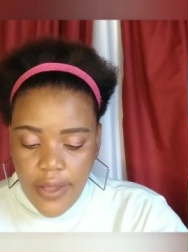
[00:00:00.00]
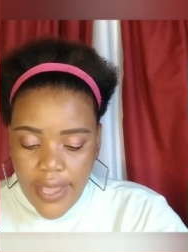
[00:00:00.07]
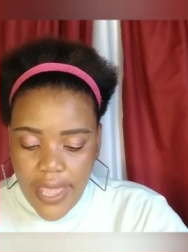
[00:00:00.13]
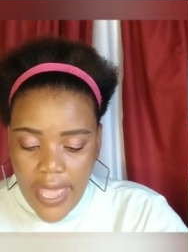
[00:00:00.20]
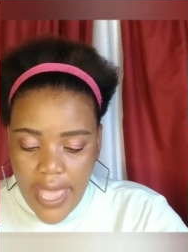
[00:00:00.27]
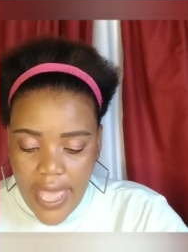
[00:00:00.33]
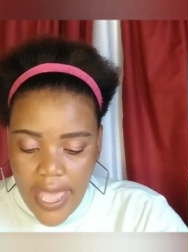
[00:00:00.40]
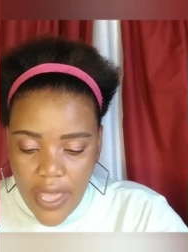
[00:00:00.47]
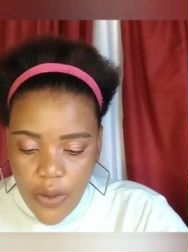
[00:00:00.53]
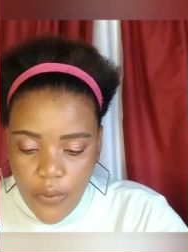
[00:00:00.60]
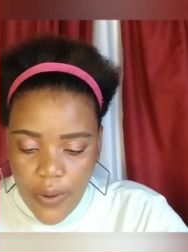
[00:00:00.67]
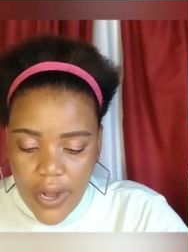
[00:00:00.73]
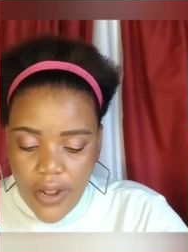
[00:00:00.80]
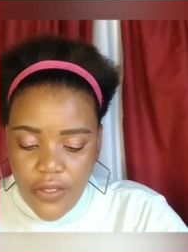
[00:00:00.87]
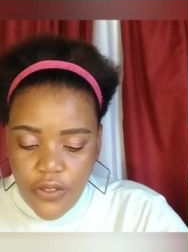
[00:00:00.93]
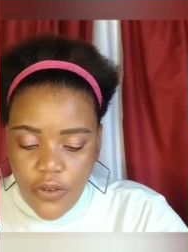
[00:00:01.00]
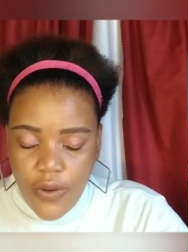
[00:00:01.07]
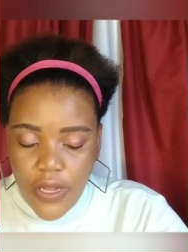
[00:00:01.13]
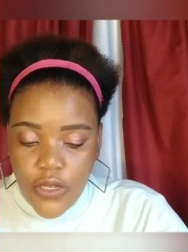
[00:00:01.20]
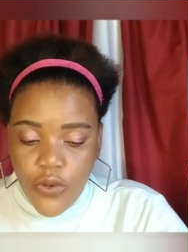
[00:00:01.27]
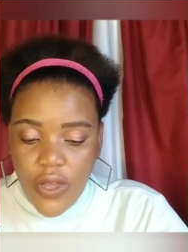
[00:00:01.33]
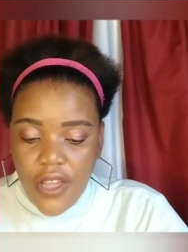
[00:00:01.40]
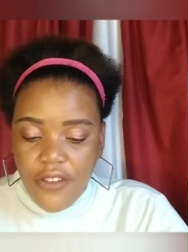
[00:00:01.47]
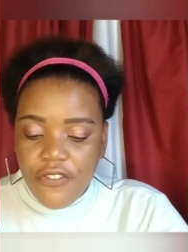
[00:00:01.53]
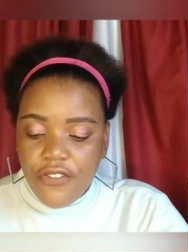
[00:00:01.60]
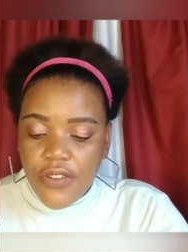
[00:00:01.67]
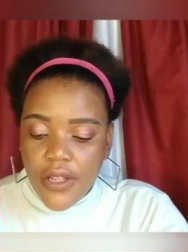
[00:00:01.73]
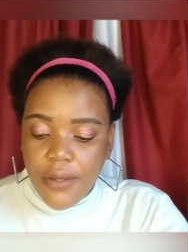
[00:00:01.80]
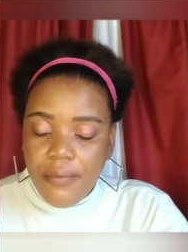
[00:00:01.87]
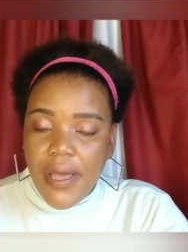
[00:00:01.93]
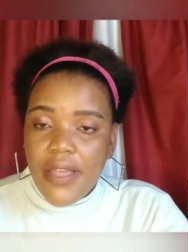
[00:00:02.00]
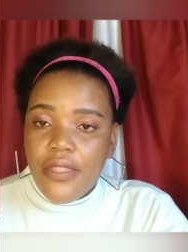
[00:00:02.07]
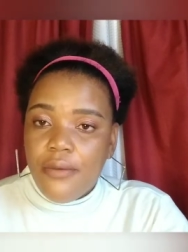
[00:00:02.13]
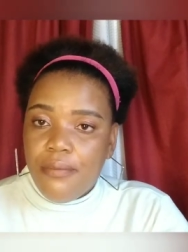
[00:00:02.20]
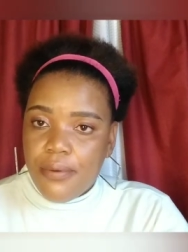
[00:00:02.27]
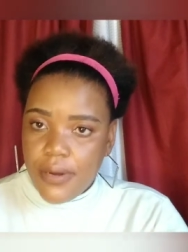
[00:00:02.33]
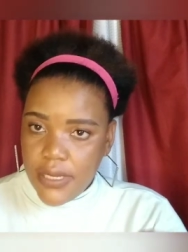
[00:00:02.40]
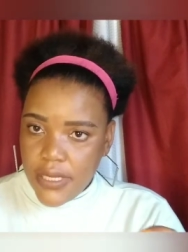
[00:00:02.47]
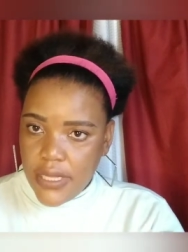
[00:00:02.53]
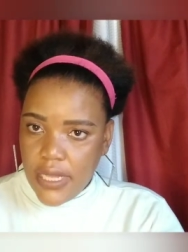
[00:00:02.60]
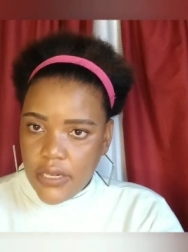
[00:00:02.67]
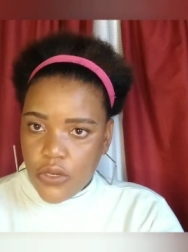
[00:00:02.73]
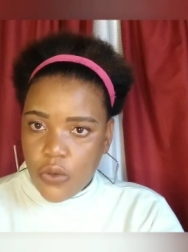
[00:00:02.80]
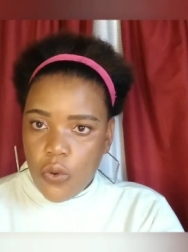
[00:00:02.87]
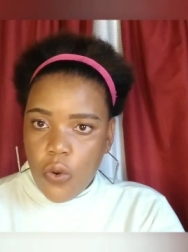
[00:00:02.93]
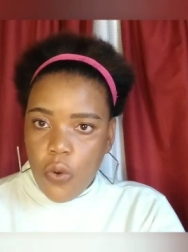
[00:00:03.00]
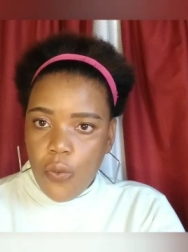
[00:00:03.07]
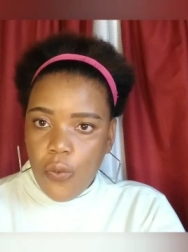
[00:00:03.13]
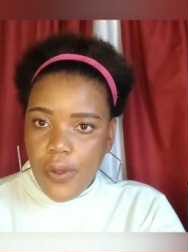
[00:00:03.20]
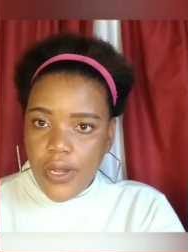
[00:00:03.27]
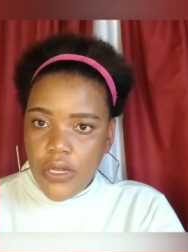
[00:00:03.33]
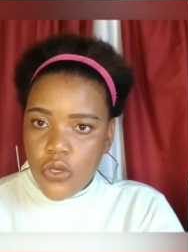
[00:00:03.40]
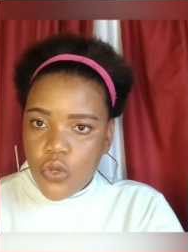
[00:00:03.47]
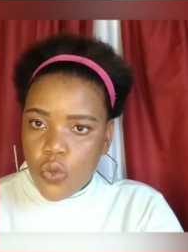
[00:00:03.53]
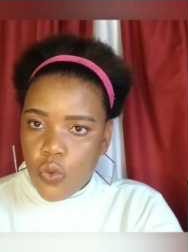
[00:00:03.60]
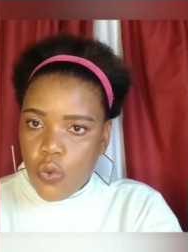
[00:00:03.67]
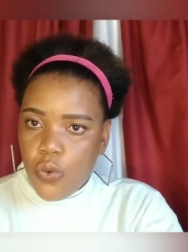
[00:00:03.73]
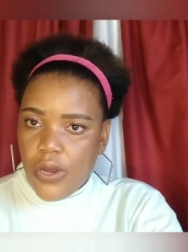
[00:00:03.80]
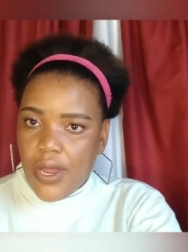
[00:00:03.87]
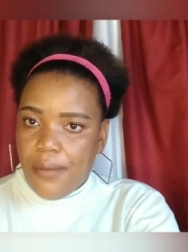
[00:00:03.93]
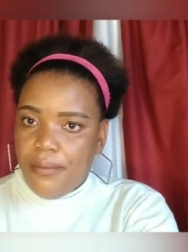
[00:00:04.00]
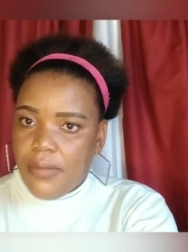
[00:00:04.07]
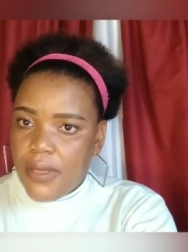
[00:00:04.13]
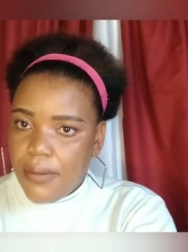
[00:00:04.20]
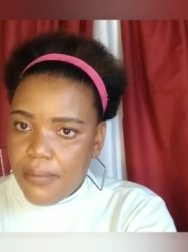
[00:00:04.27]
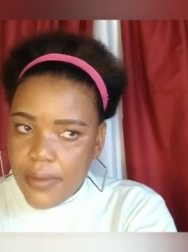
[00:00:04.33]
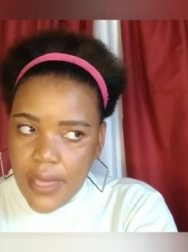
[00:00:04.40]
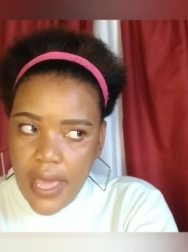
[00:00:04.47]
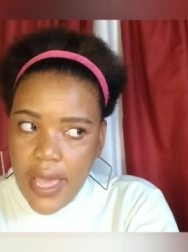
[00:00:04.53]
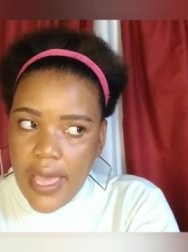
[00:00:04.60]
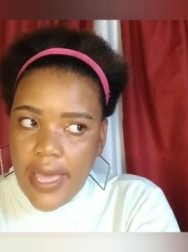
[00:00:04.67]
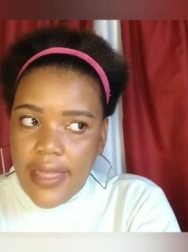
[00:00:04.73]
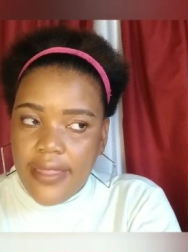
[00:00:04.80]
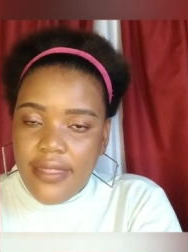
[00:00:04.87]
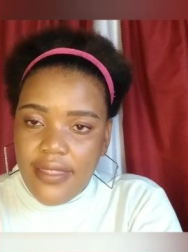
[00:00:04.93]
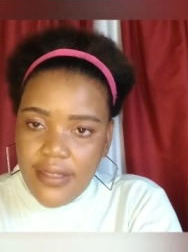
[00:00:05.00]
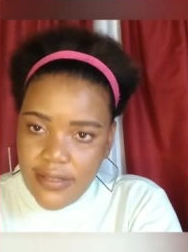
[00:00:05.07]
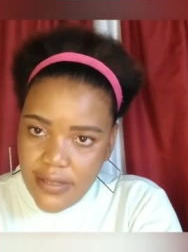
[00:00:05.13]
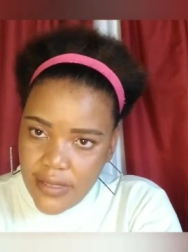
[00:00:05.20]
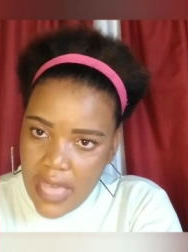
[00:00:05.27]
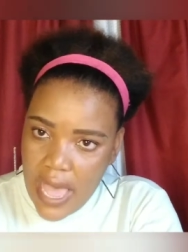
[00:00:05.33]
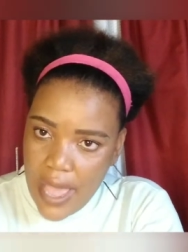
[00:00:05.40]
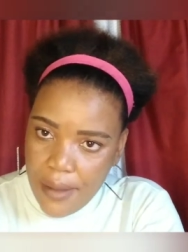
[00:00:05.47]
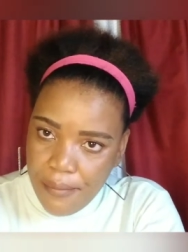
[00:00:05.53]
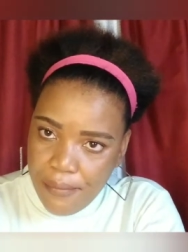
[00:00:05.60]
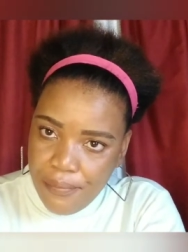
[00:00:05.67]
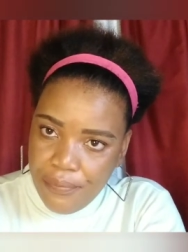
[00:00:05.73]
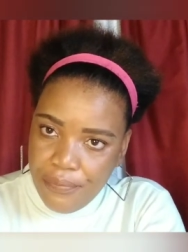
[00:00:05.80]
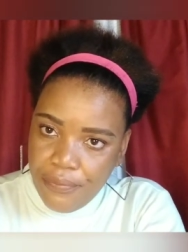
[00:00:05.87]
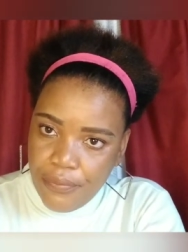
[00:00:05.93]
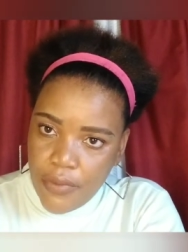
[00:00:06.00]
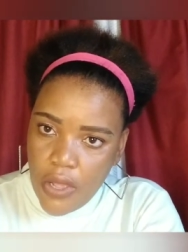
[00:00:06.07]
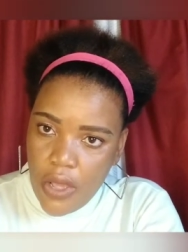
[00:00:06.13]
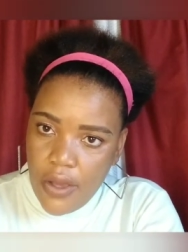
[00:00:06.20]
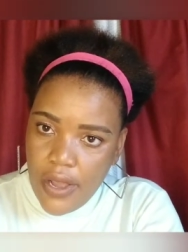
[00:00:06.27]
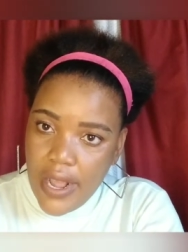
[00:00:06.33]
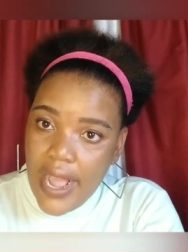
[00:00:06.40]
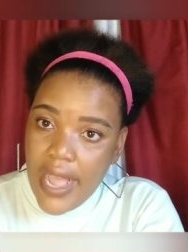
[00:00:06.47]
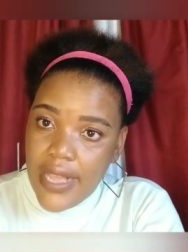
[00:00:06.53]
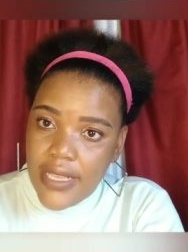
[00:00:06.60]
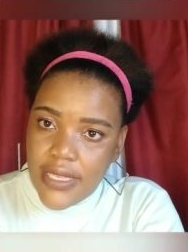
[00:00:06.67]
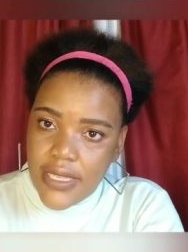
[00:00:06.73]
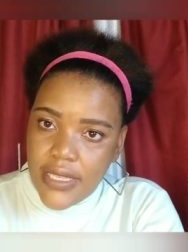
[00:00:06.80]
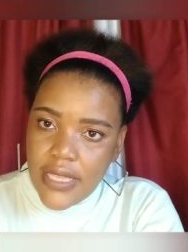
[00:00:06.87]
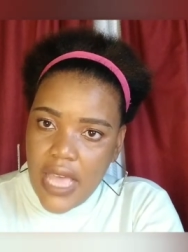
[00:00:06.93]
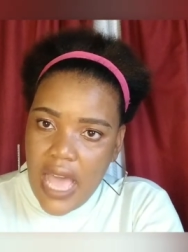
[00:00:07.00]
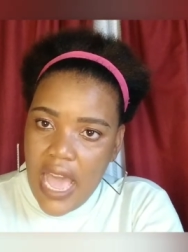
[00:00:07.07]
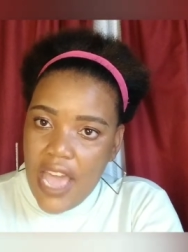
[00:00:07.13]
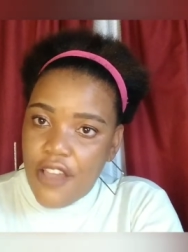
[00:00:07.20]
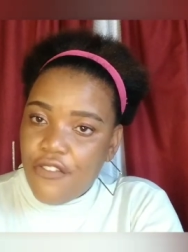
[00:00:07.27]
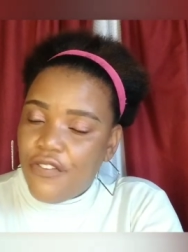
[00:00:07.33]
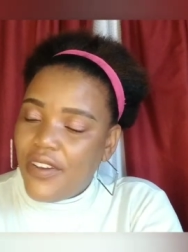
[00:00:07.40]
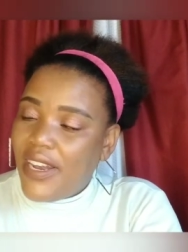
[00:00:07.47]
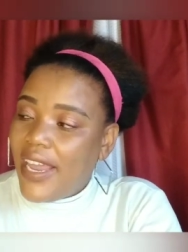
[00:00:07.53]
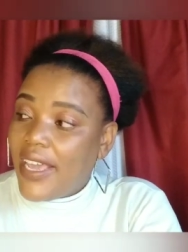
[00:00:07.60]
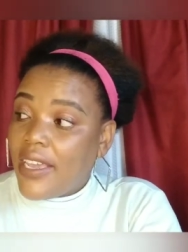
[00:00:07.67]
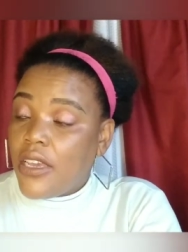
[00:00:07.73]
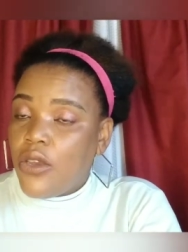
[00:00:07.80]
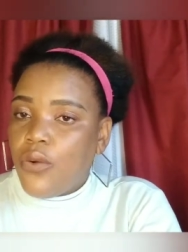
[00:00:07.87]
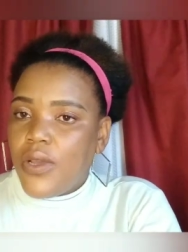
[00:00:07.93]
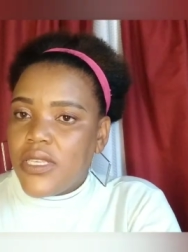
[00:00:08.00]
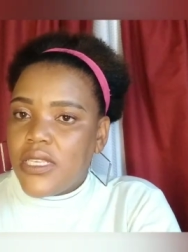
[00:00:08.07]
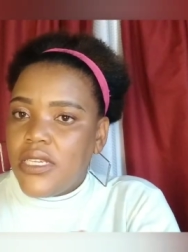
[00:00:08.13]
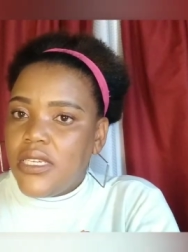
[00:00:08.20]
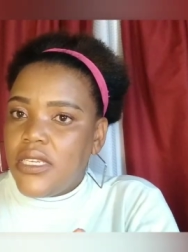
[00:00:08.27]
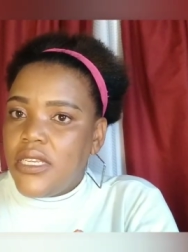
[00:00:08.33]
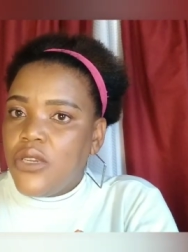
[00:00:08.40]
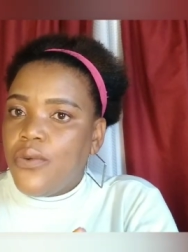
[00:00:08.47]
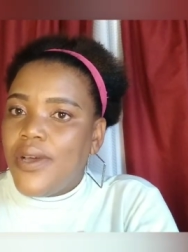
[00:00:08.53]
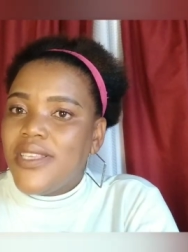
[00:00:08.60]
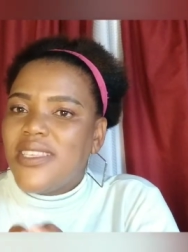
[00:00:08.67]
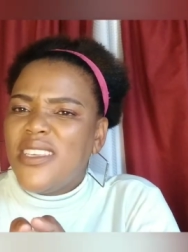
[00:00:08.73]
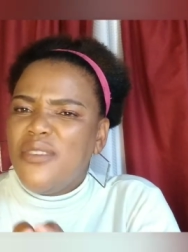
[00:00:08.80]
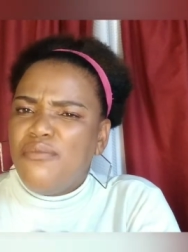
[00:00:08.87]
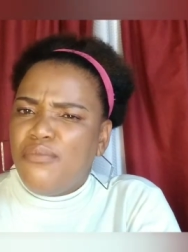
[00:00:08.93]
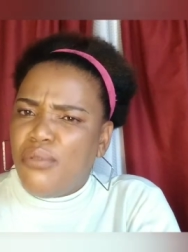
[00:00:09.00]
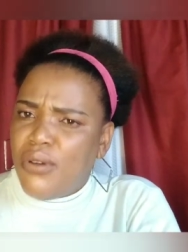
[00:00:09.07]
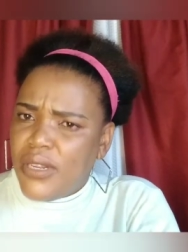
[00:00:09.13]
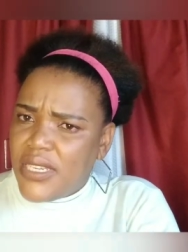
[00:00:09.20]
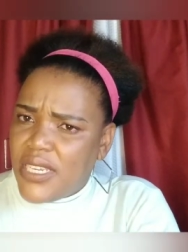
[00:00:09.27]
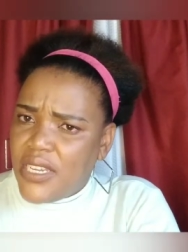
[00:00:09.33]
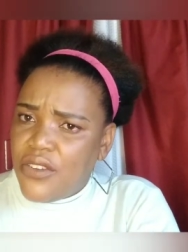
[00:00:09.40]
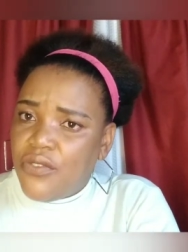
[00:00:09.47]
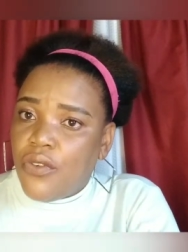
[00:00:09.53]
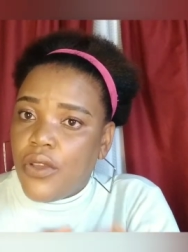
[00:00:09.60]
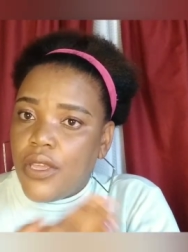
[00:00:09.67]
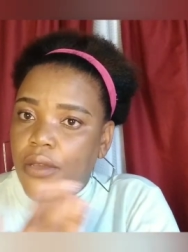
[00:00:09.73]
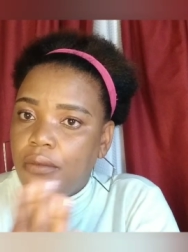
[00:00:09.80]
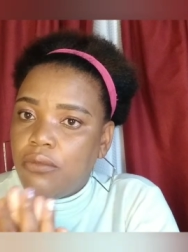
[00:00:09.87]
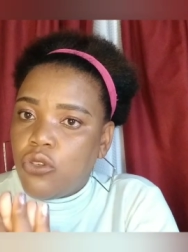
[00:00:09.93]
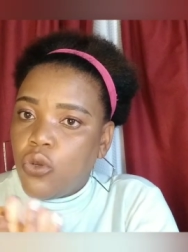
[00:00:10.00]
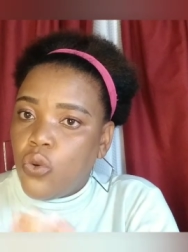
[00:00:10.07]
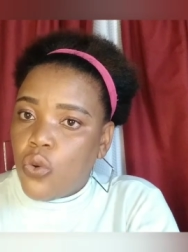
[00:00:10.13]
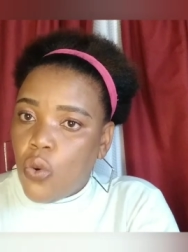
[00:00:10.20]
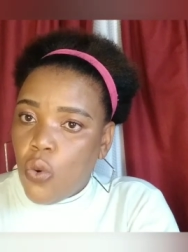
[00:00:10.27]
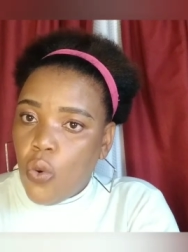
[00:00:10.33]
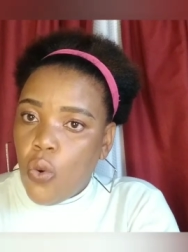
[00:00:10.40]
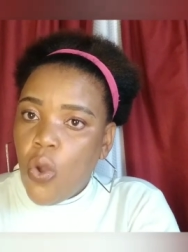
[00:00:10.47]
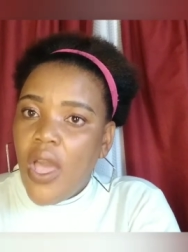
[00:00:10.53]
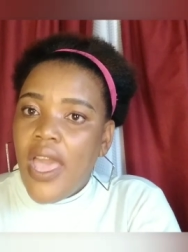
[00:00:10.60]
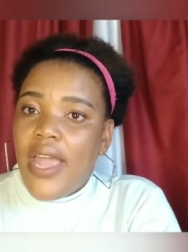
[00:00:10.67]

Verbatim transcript: okay what i what do i feel by the president going to namibia at this time guys I feel like it was in, it was important for him to go.